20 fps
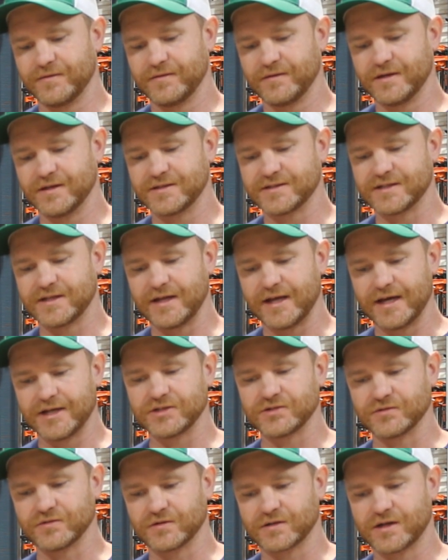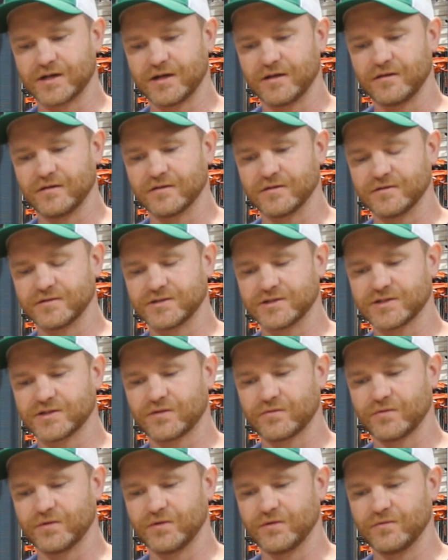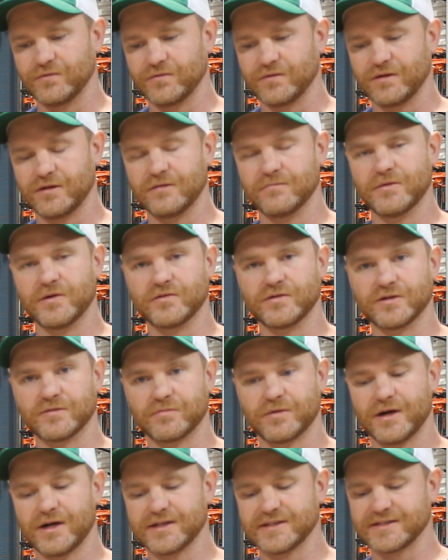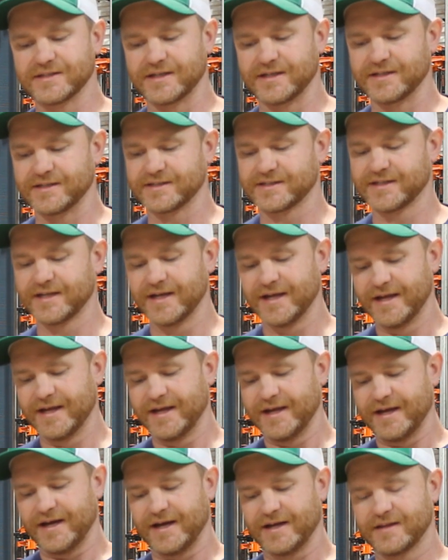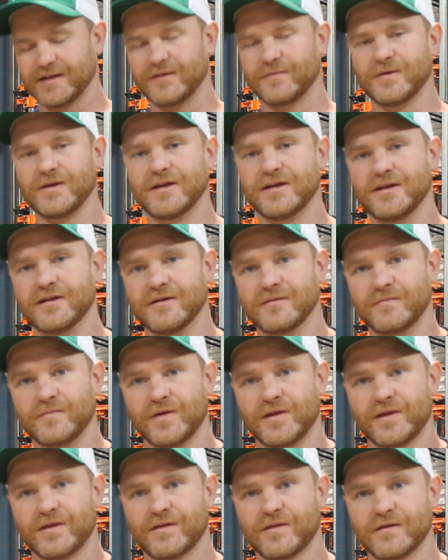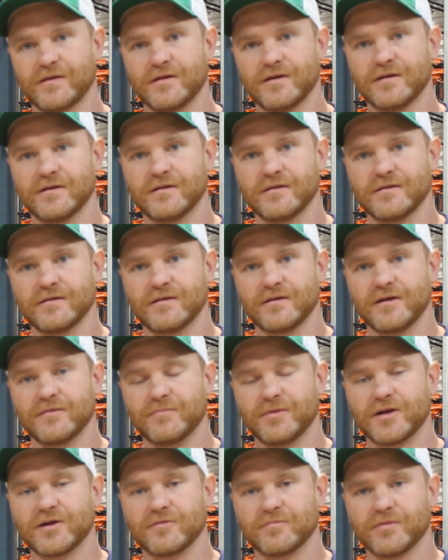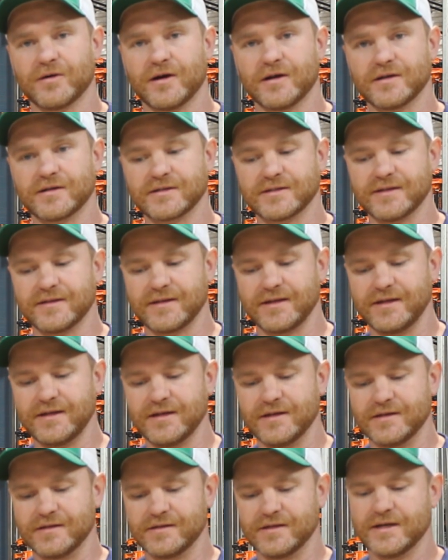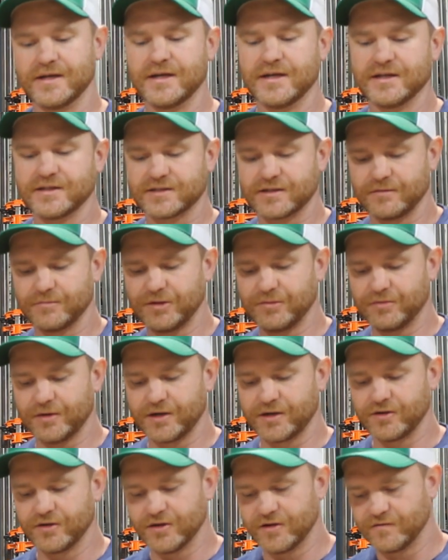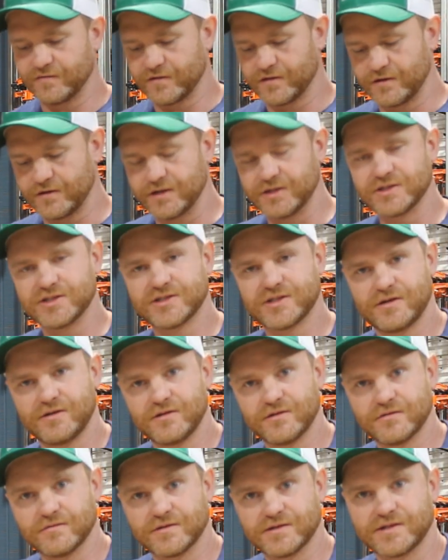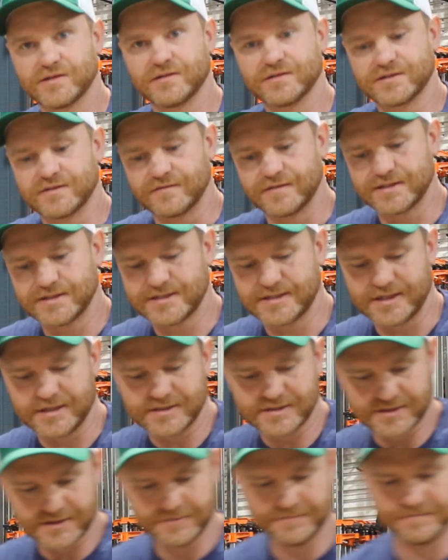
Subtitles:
its natural color just through the ammonia process, I think we end up with a better product in the end. So let me bring you over and show you the results of this test.